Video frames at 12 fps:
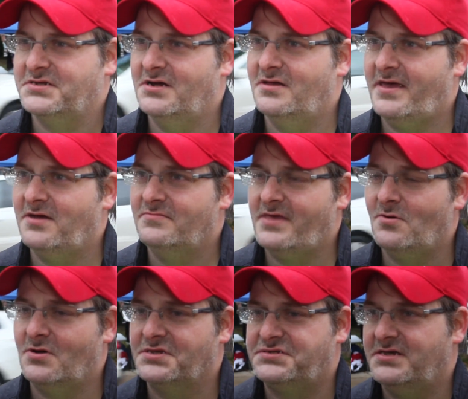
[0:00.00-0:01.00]
You know, they they
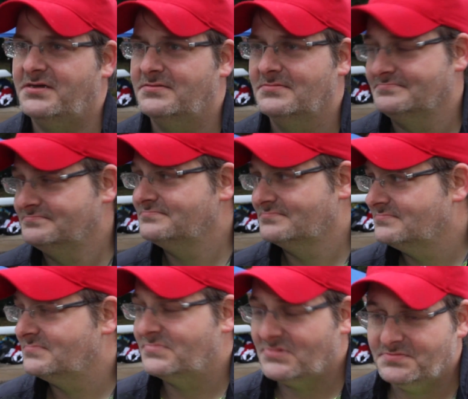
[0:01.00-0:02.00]
want to see
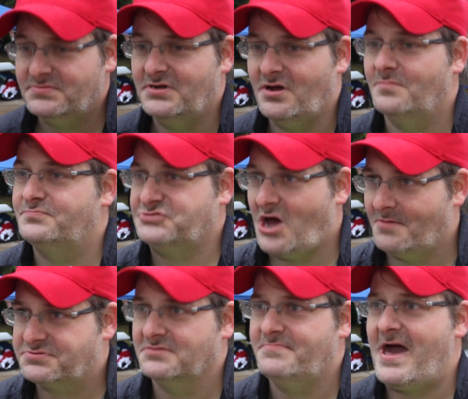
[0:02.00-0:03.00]
you know,
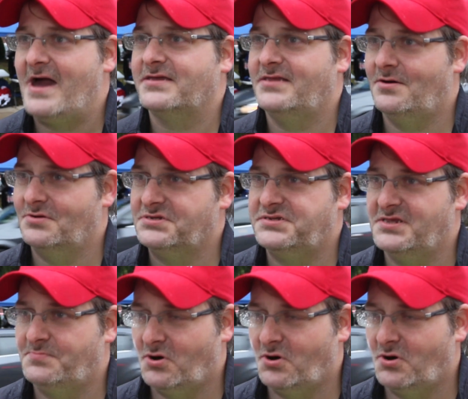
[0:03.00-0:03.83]
jobs come back and they want to see the